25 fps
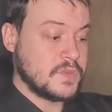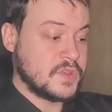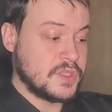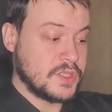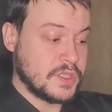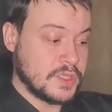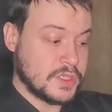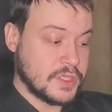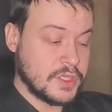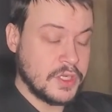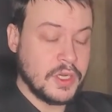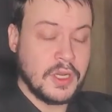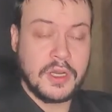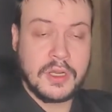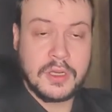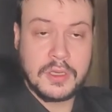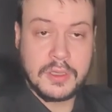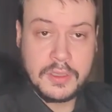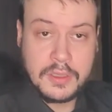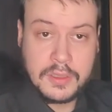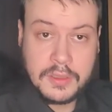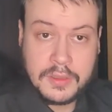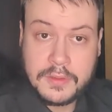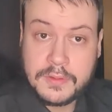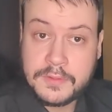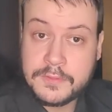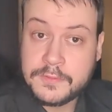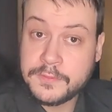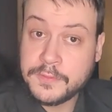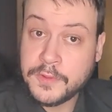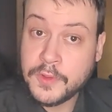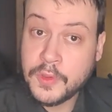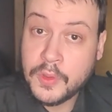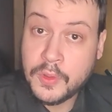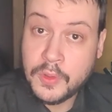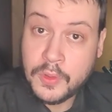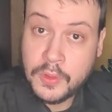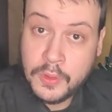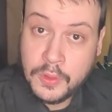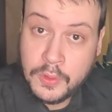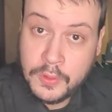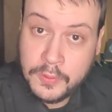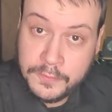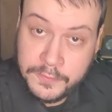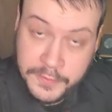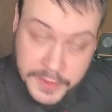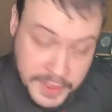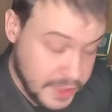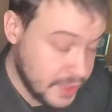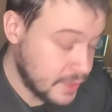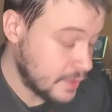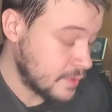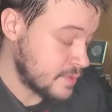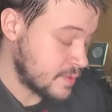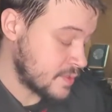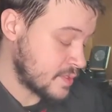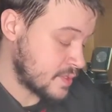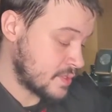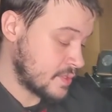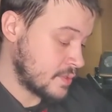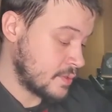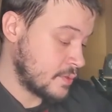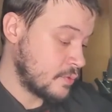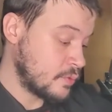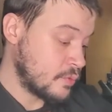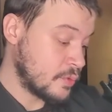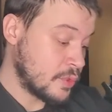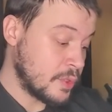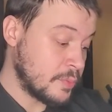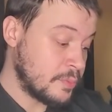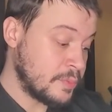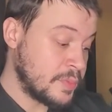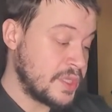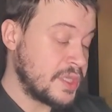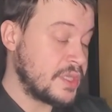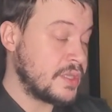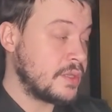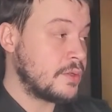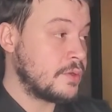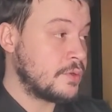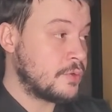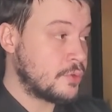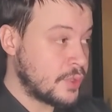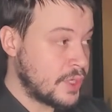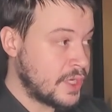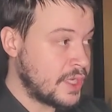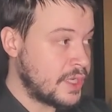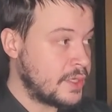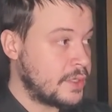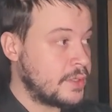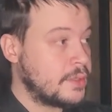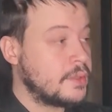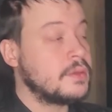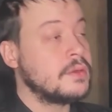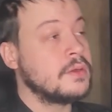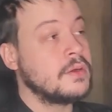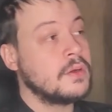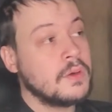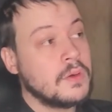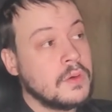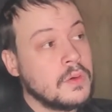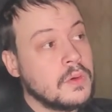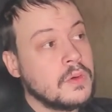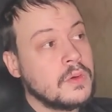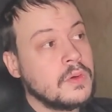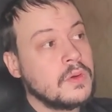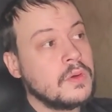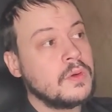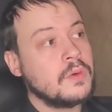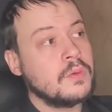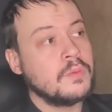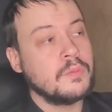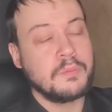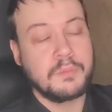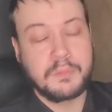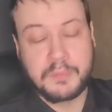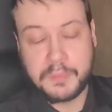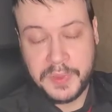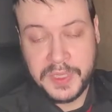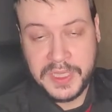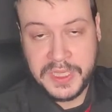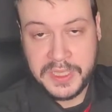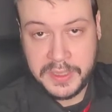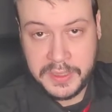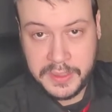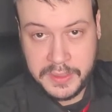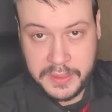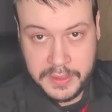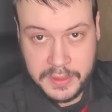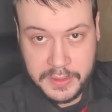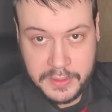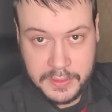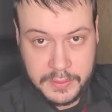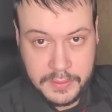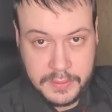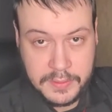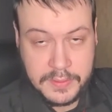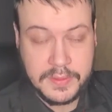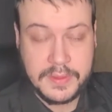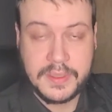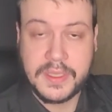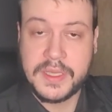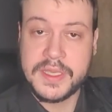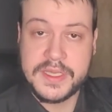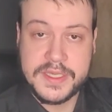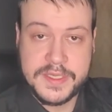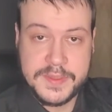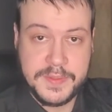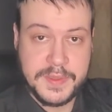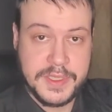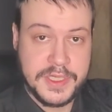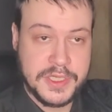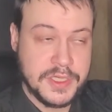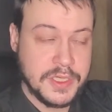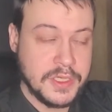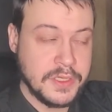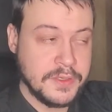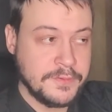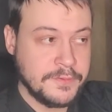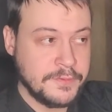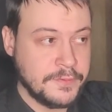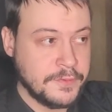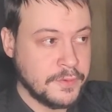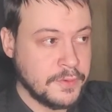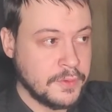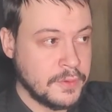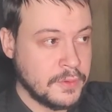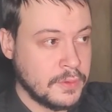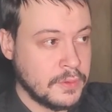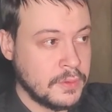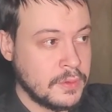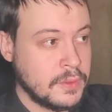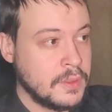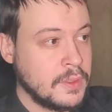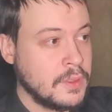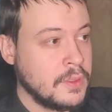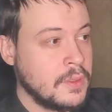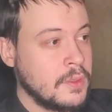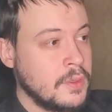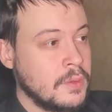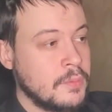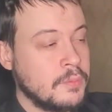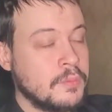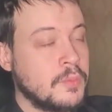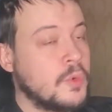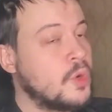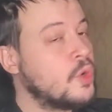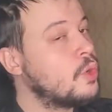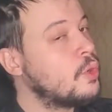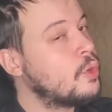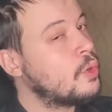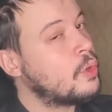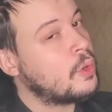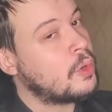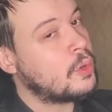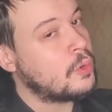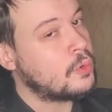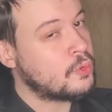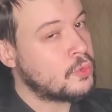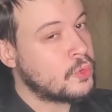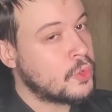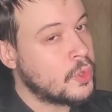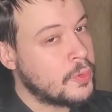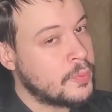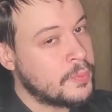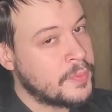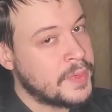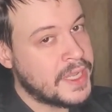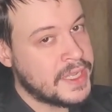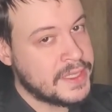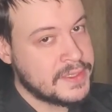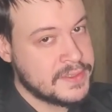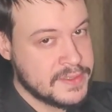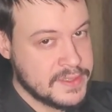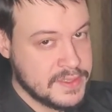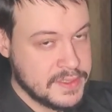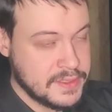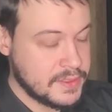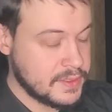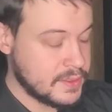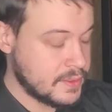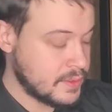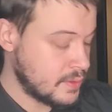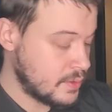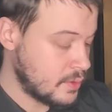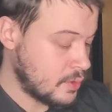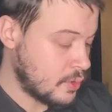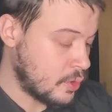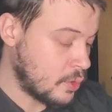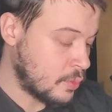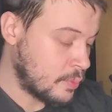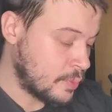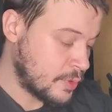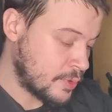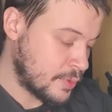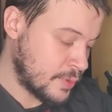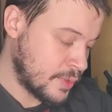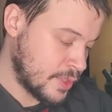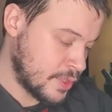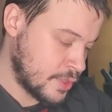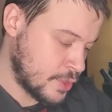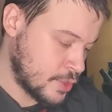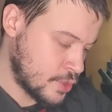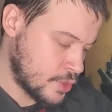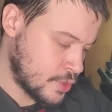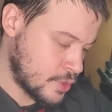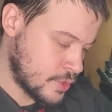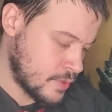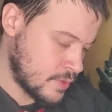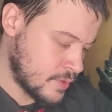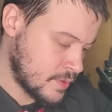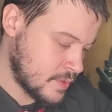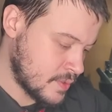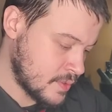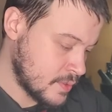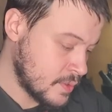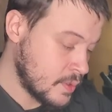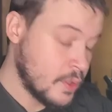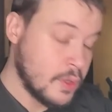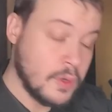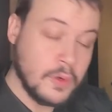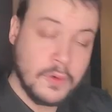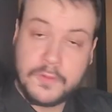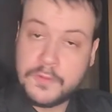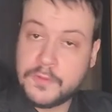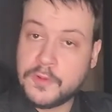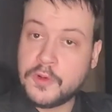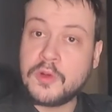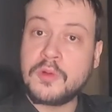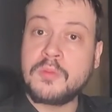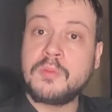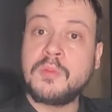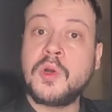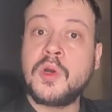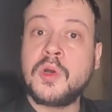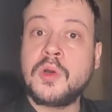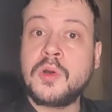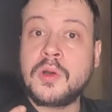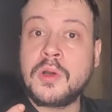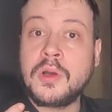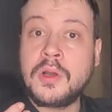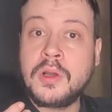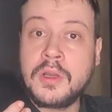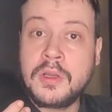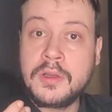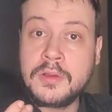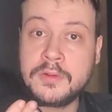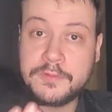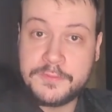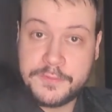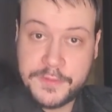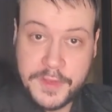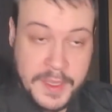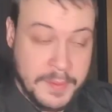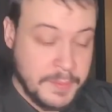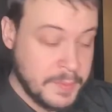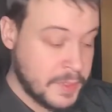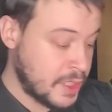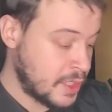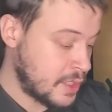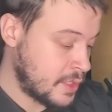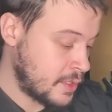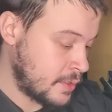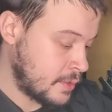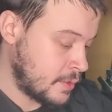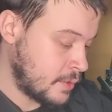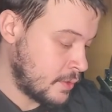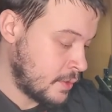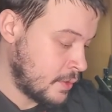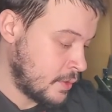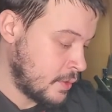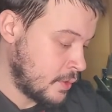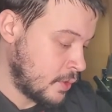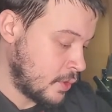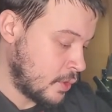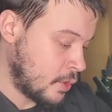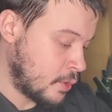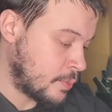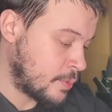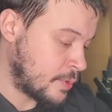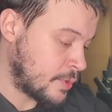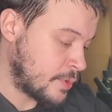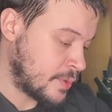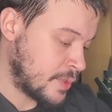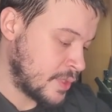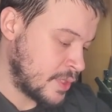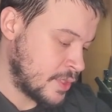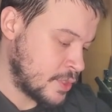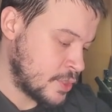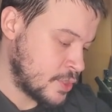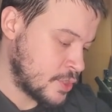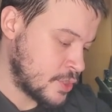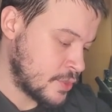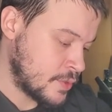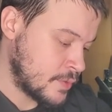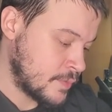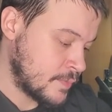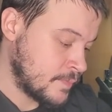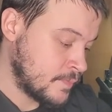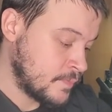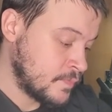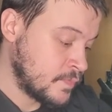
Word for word: the color for Venus will be green or pink, especially for more romantic operations or for more feminine operation.